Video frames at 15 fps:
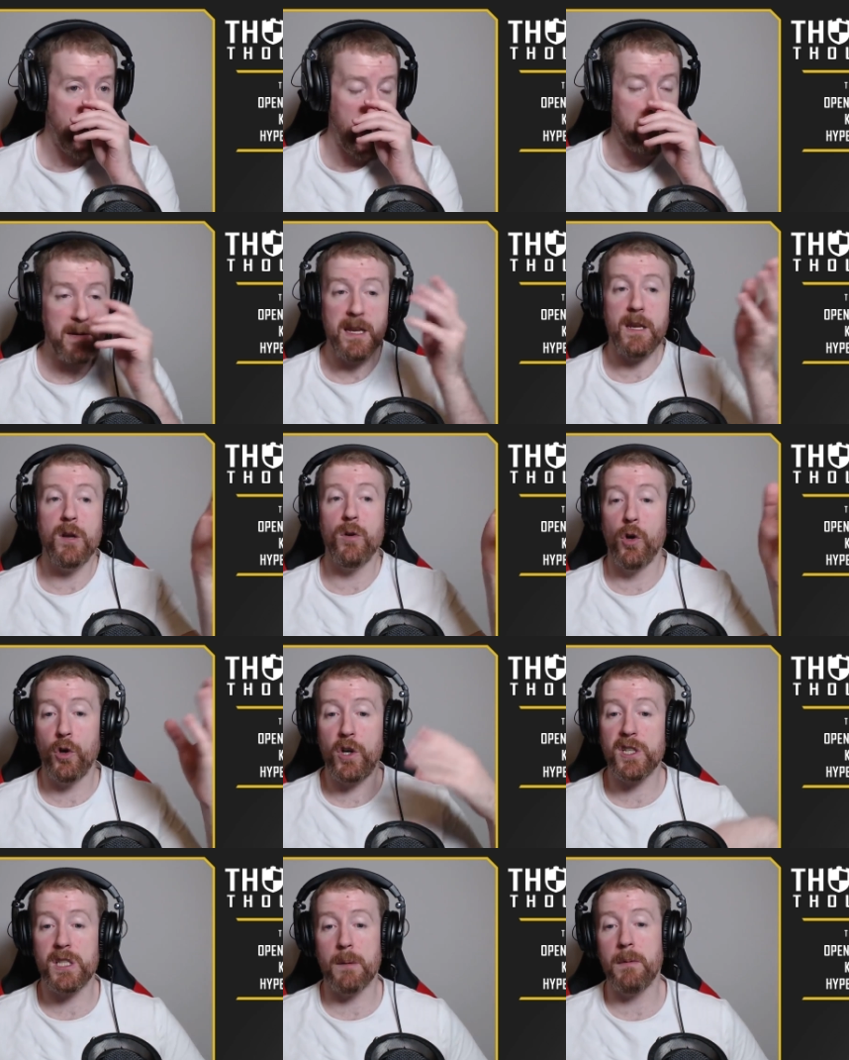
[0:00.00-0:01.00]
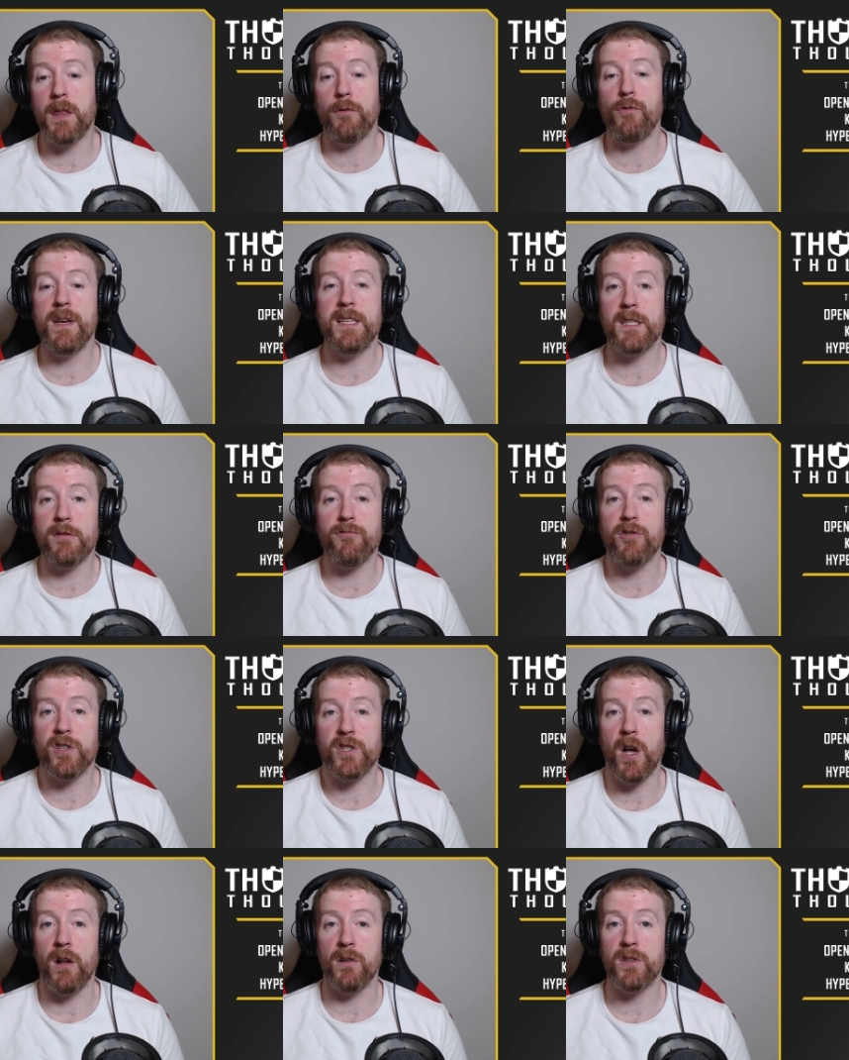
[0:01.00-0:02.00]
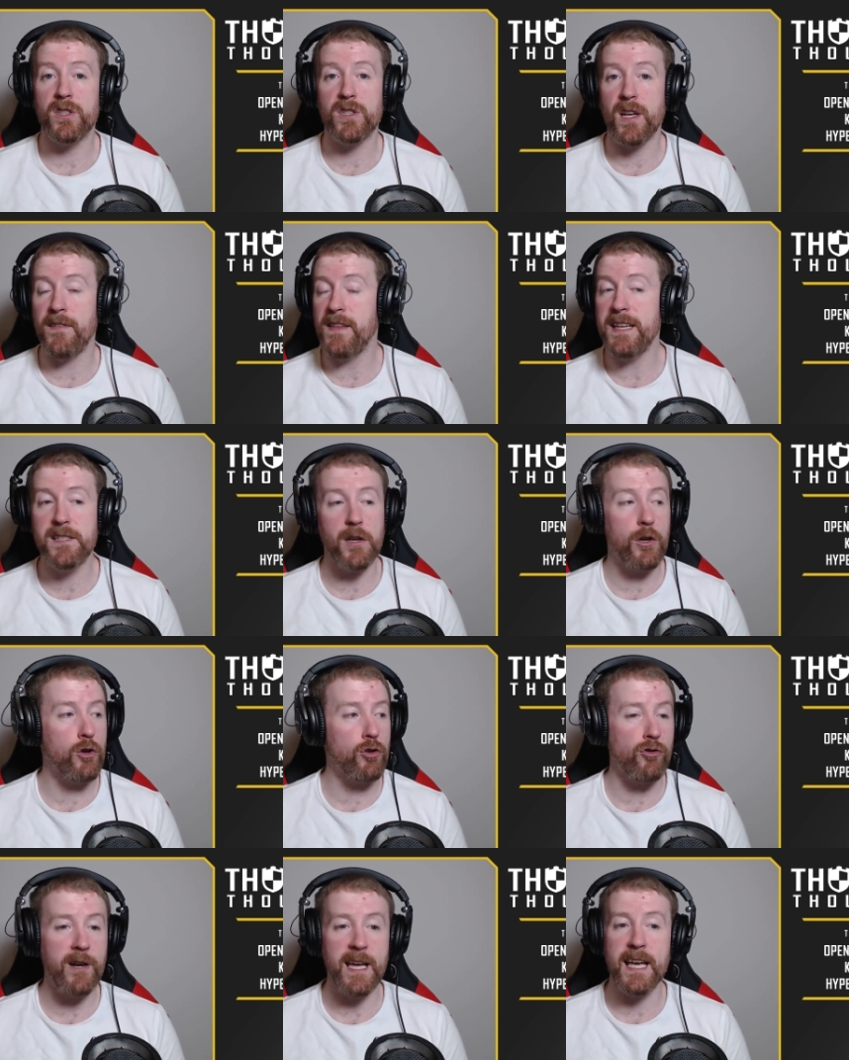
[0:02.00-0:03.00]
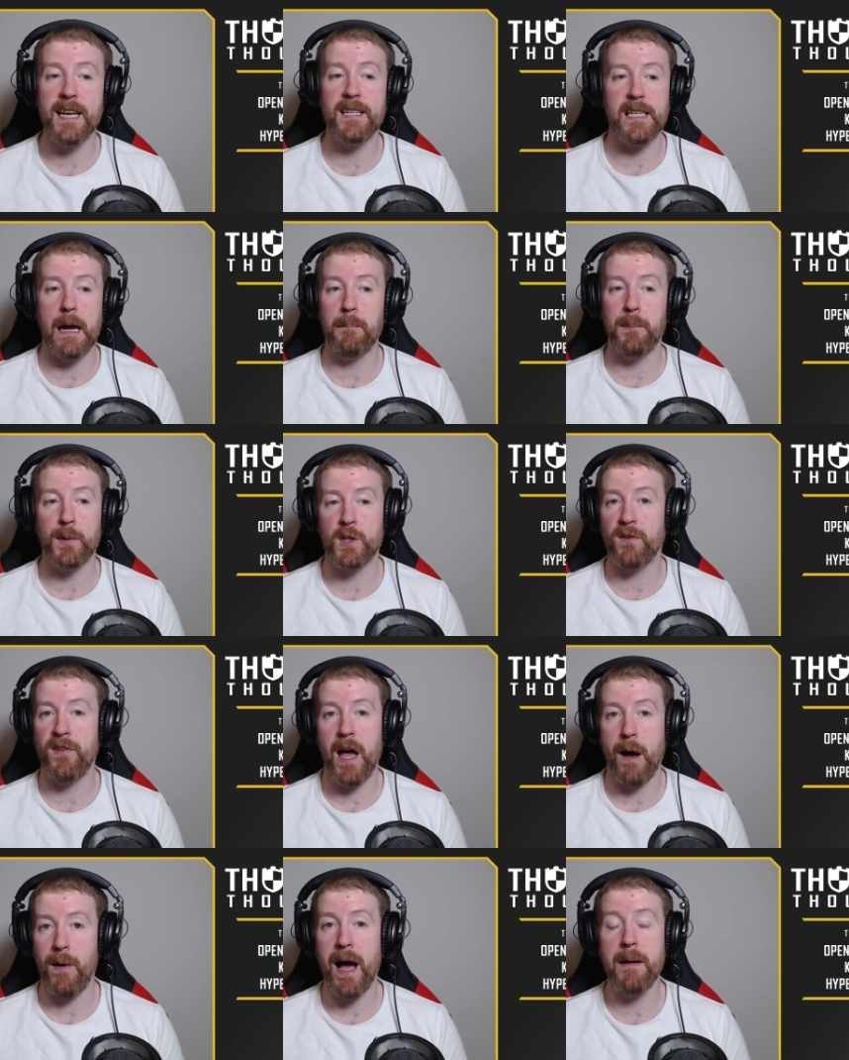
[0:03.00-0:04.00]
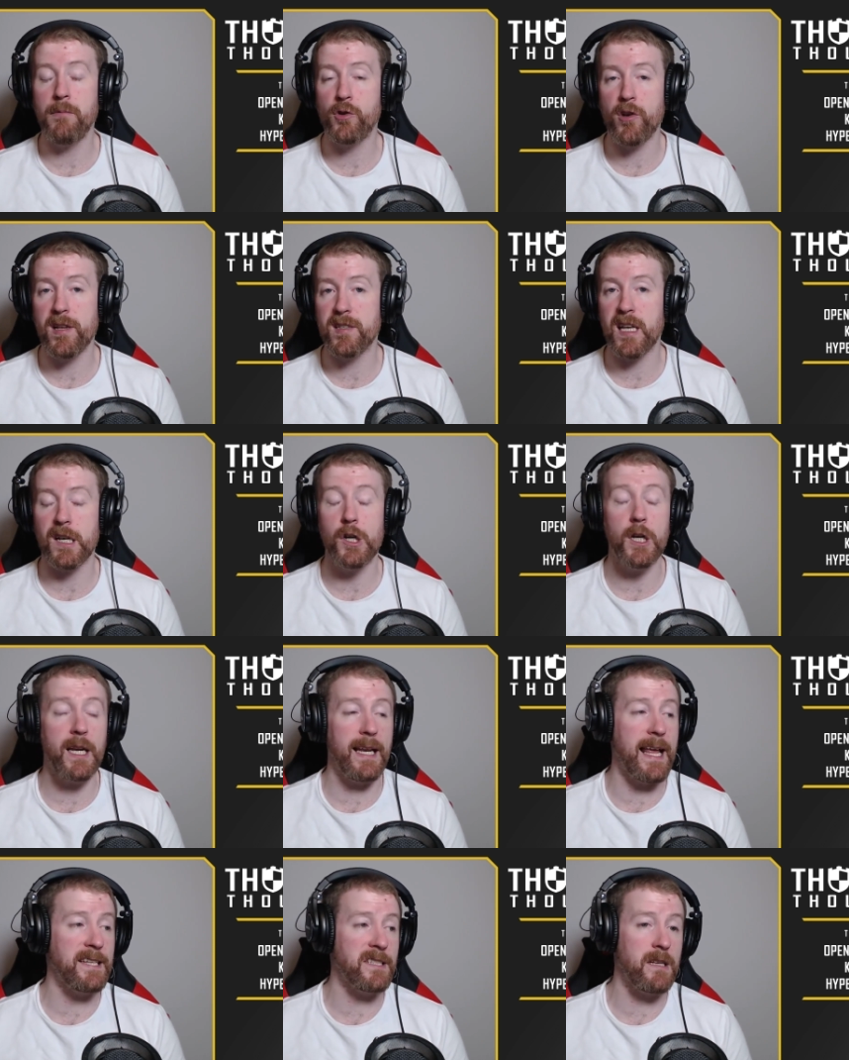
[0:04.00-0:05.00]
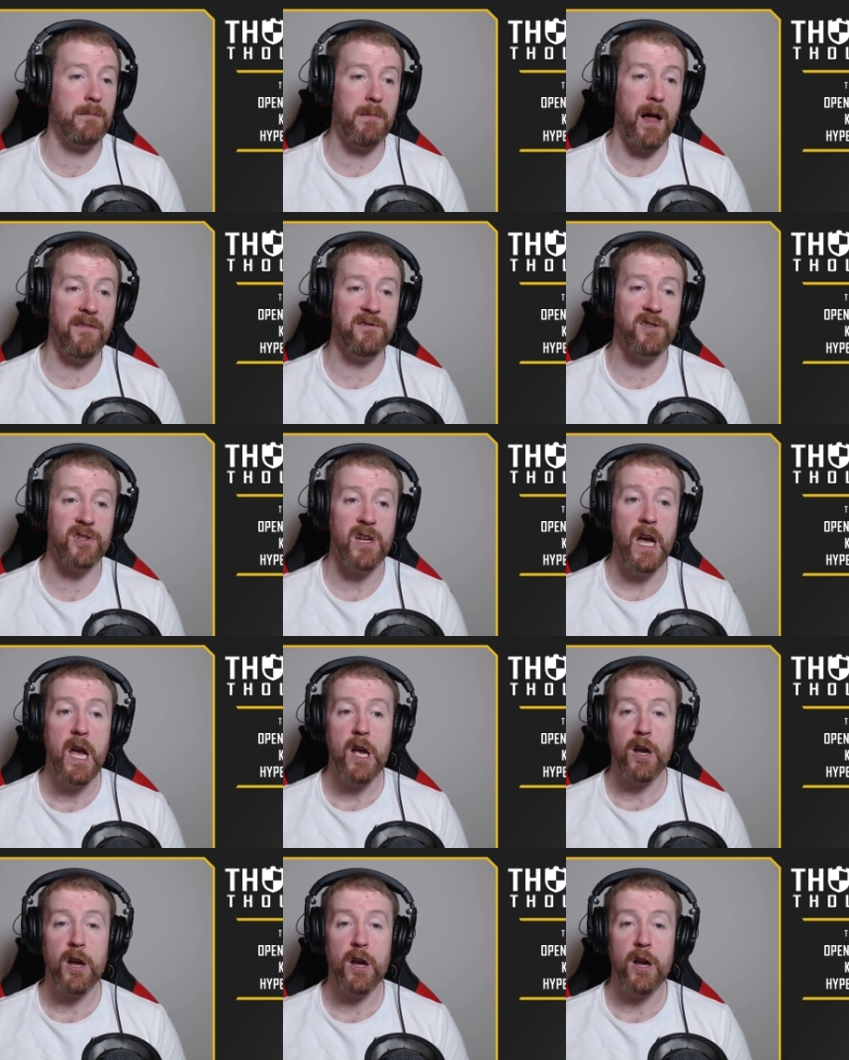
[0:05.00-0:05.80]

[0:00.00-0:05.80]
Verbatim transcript: I mean, you look at some of the recent results, and these are great examples of how hype trains that could have lasted months